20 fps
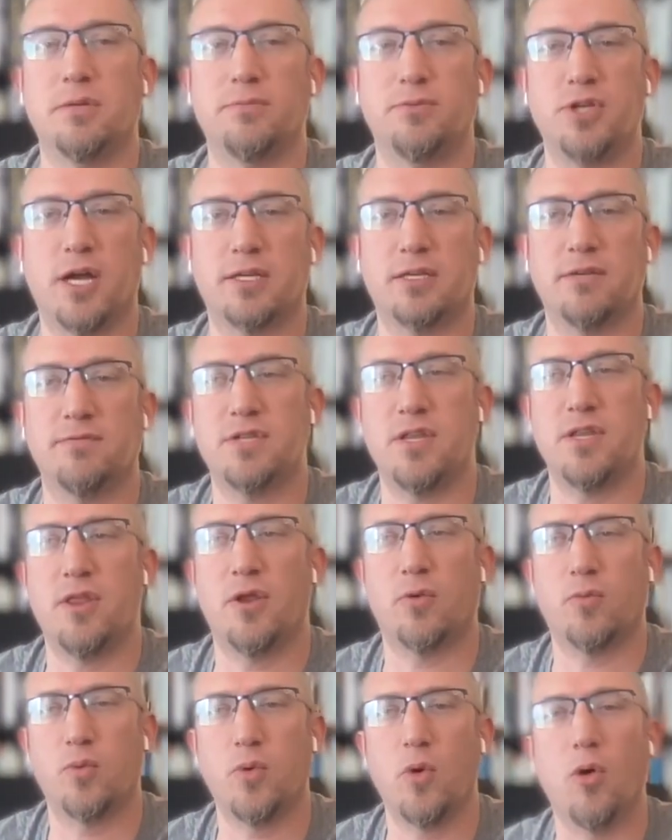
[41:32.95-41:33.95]
objectives and
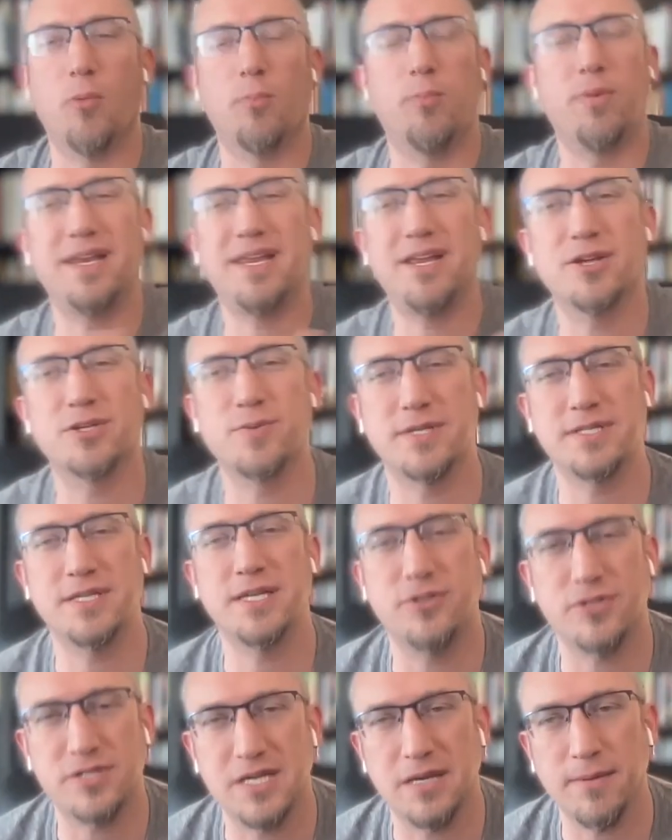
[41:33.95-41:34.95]
their role. But here's what's
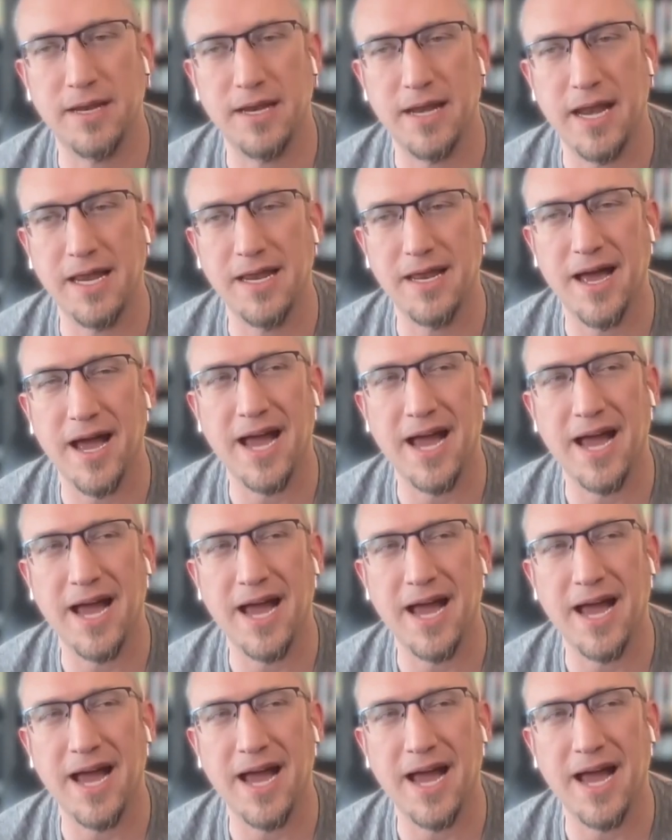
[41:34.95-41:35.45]
interesting to me, Nate.